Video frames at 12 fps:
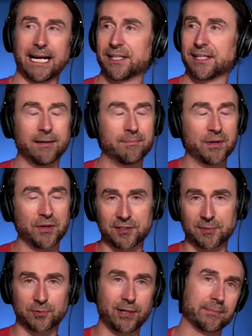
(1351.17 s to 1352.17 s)
1 million
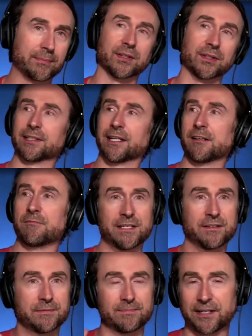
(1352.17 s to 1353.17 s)
subscribers and
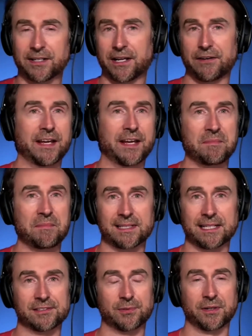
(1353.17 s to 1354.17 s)
be internet famous,
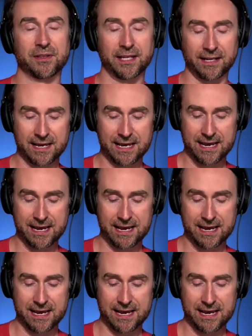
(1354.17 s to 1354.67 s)
that sort of thing.